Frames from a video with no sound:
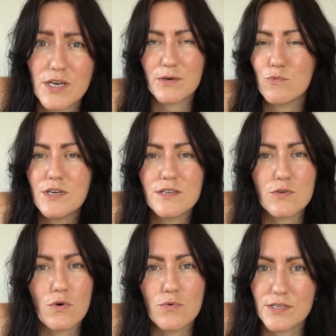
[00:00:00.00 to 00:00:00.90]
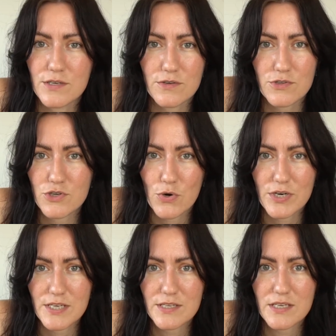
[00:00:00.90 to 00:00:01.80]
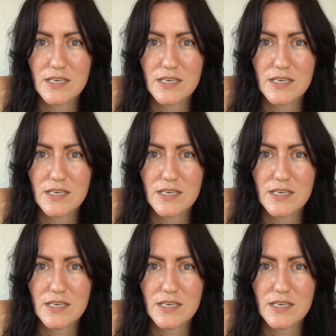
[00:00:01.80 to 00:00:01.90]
But wood is always a good choice.